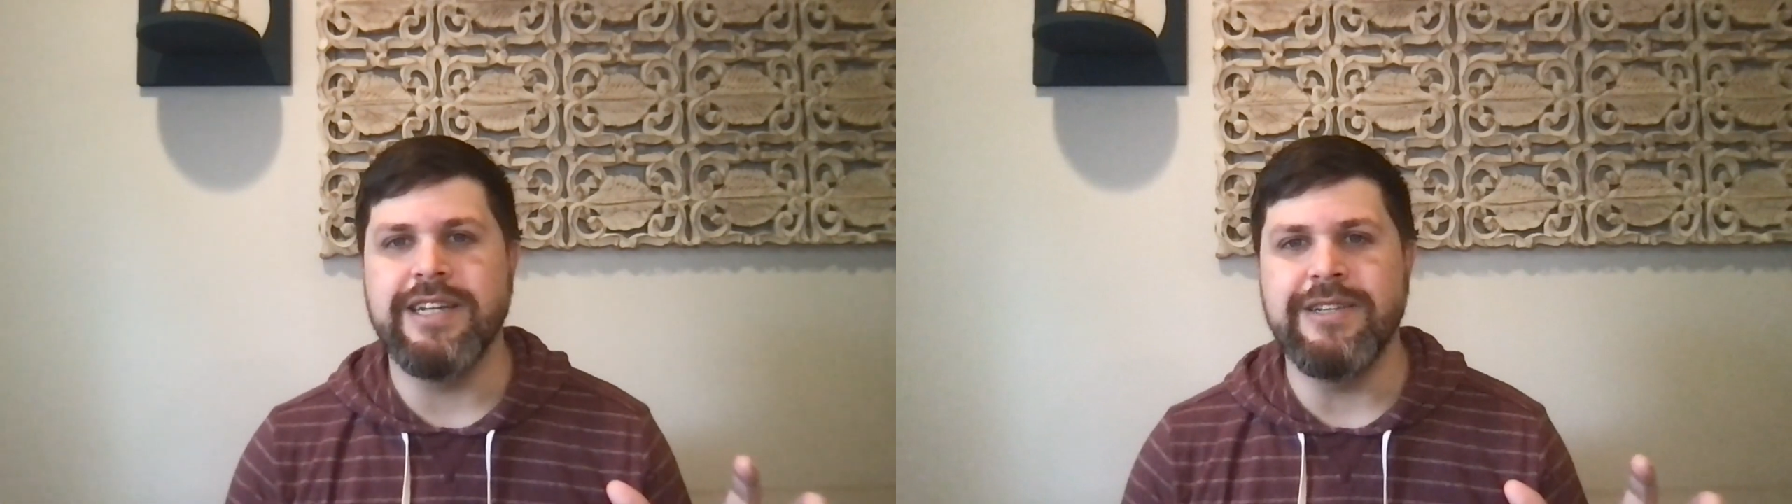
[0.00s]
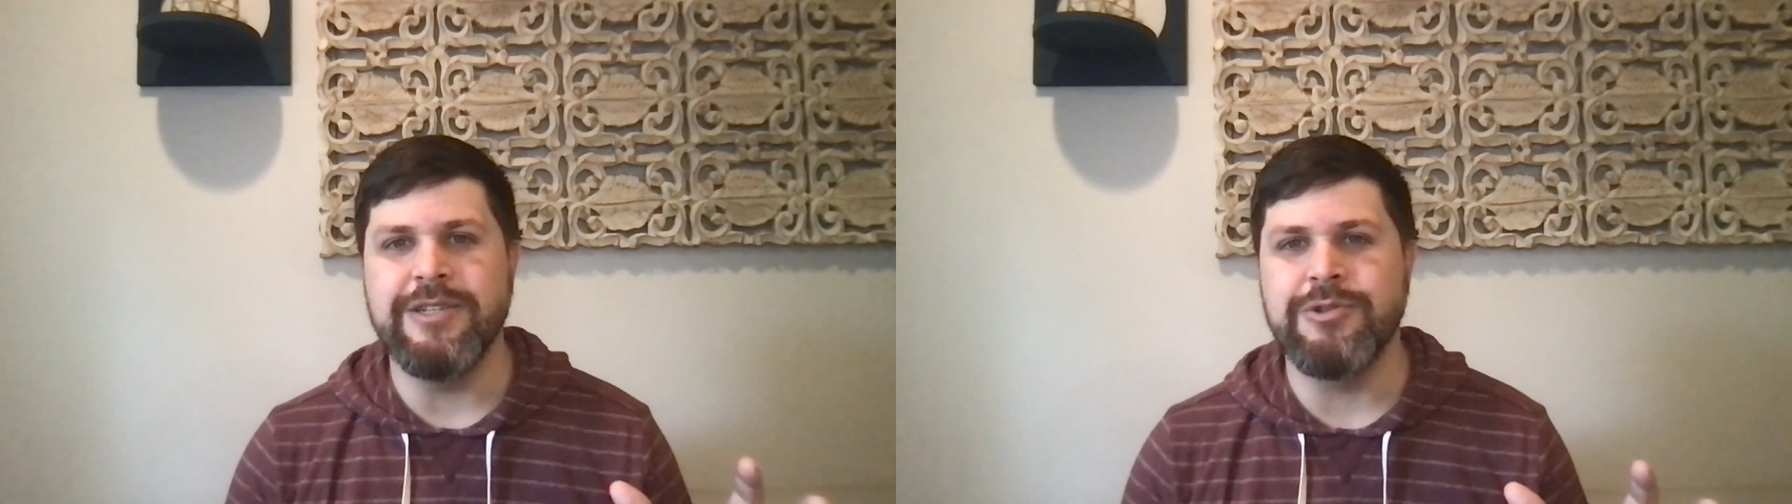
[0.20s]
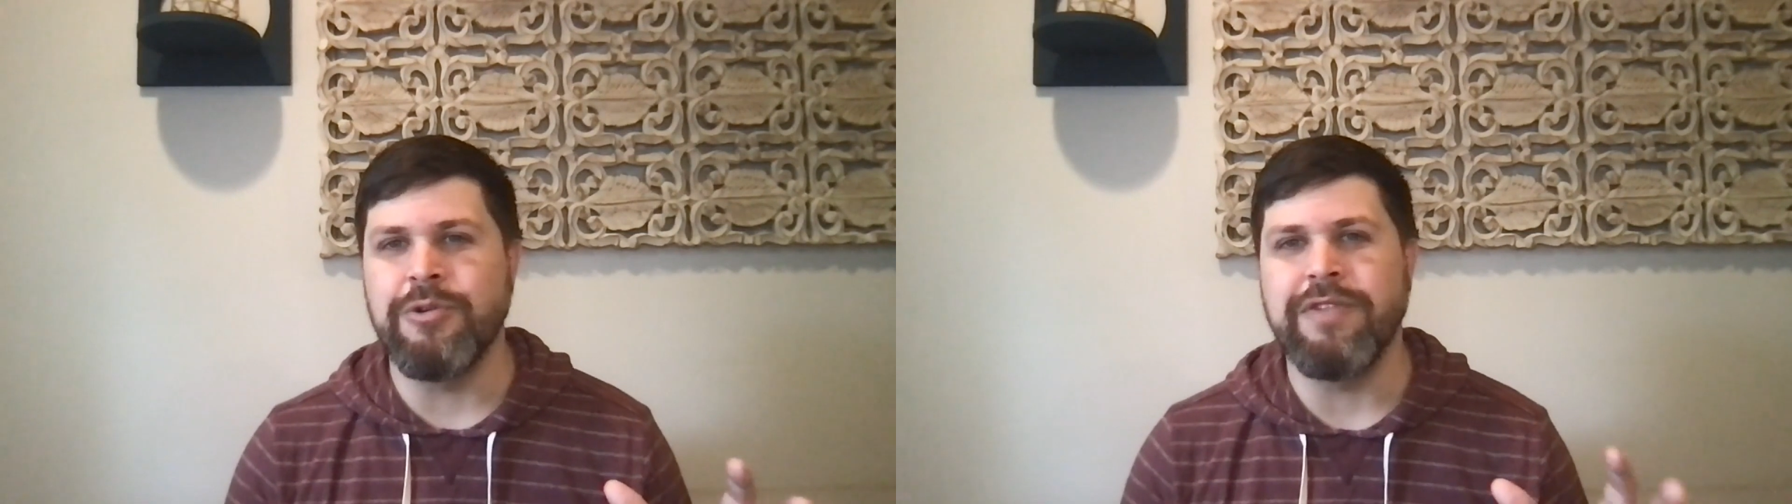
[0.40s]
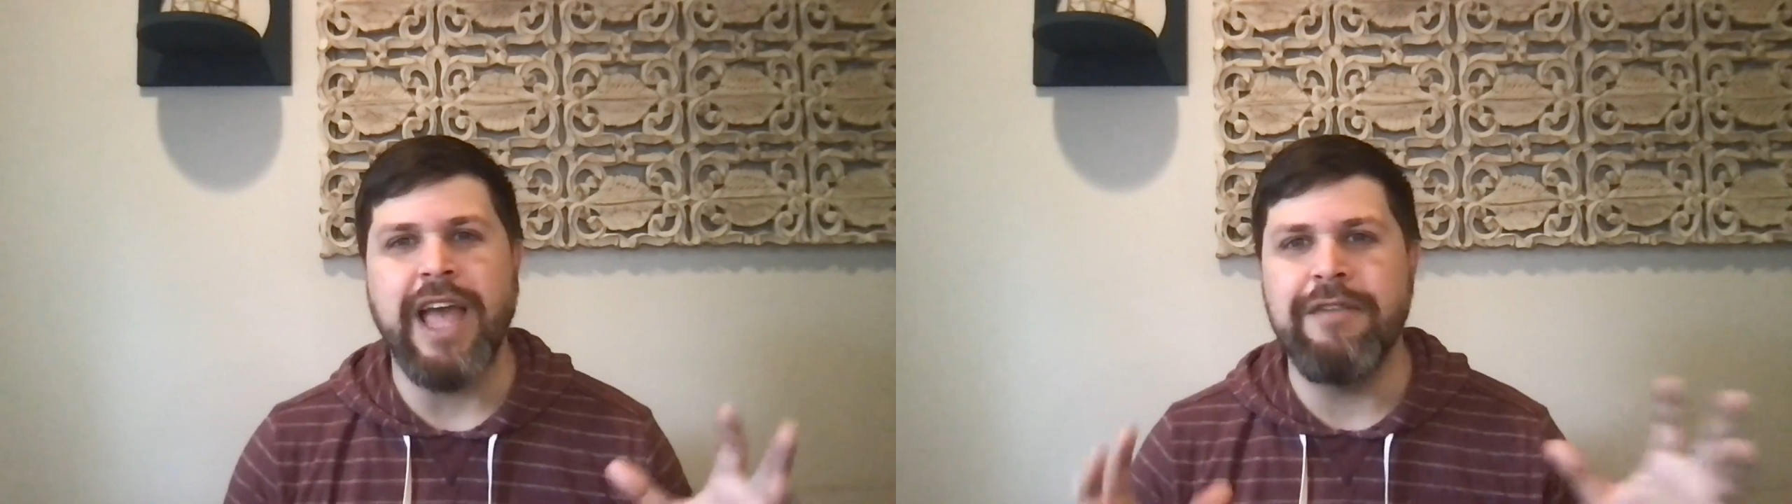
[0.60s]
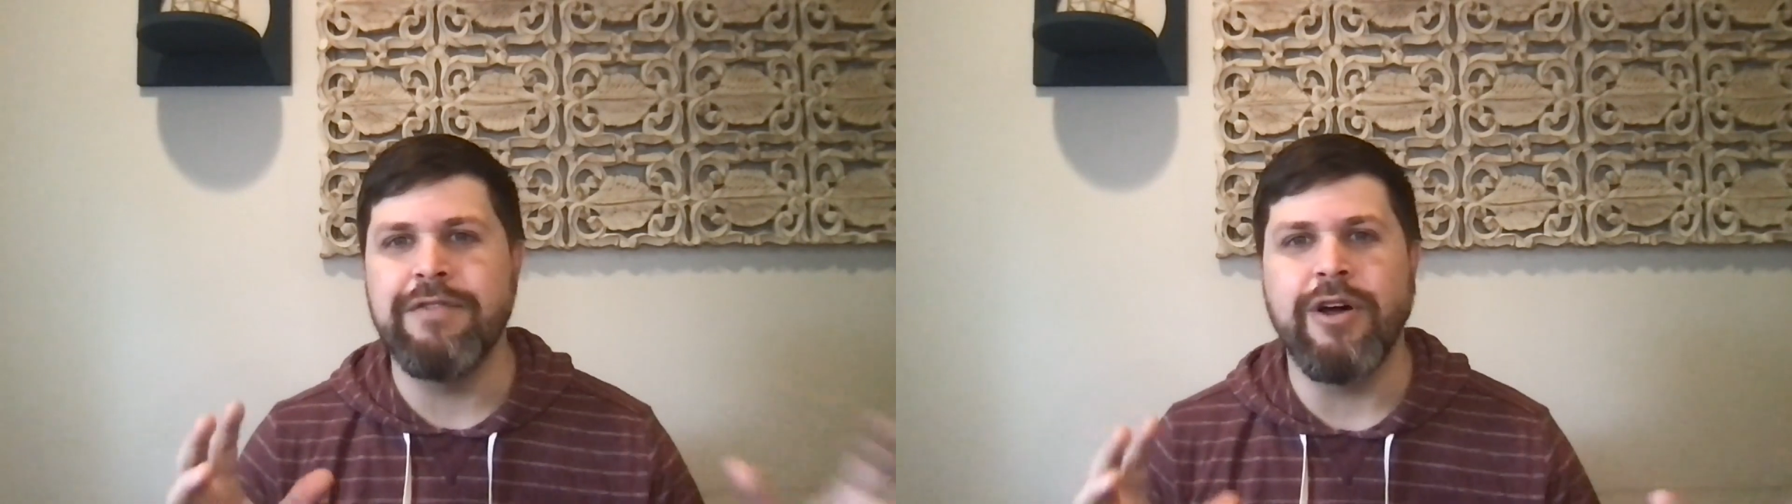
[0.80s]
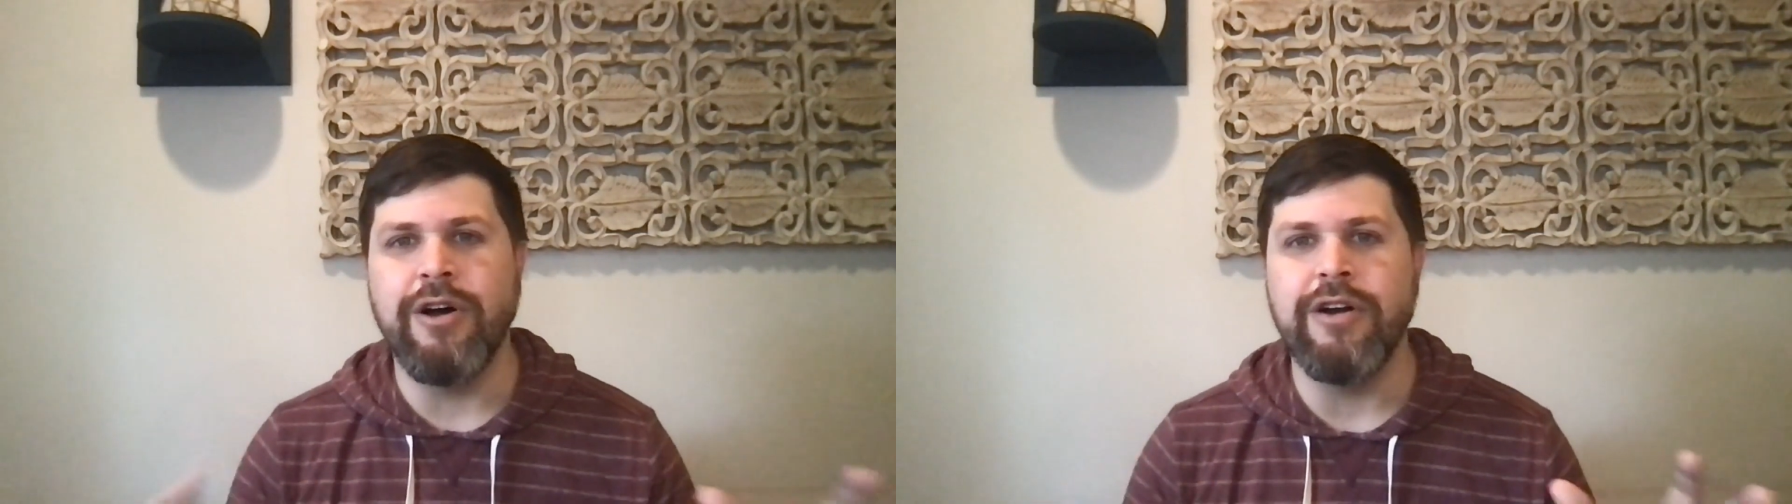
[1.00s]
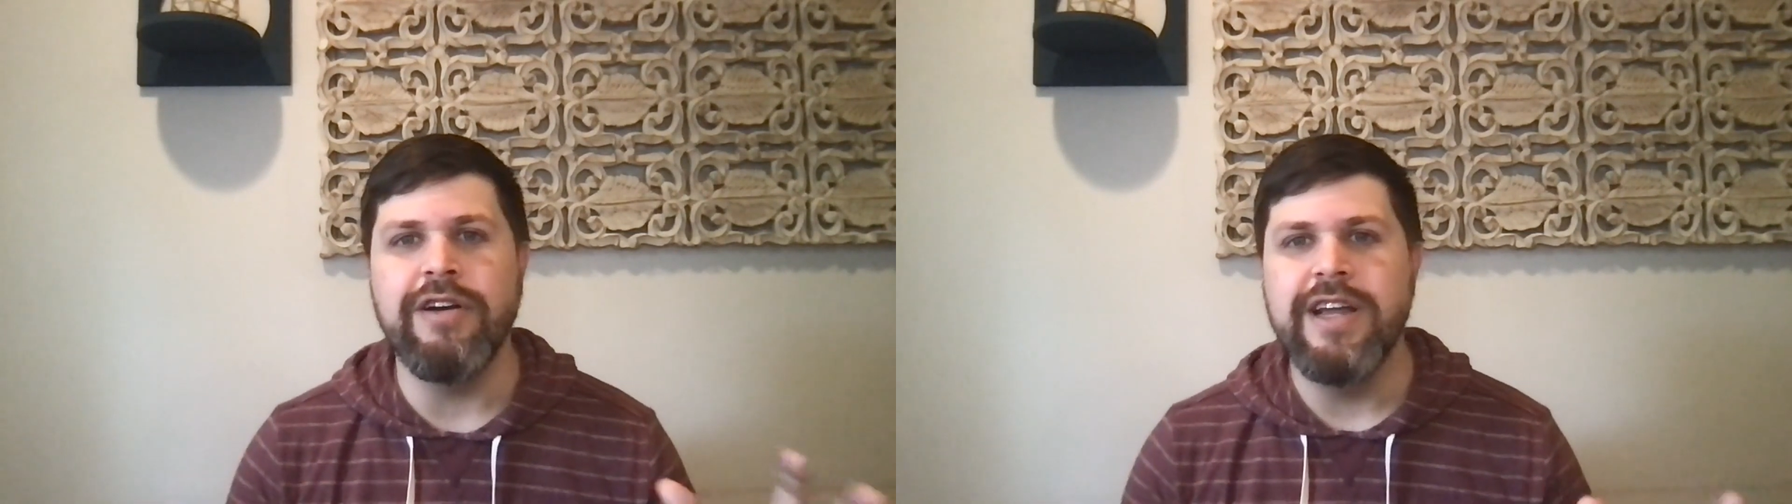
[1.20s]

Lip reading: a sort of Kevlar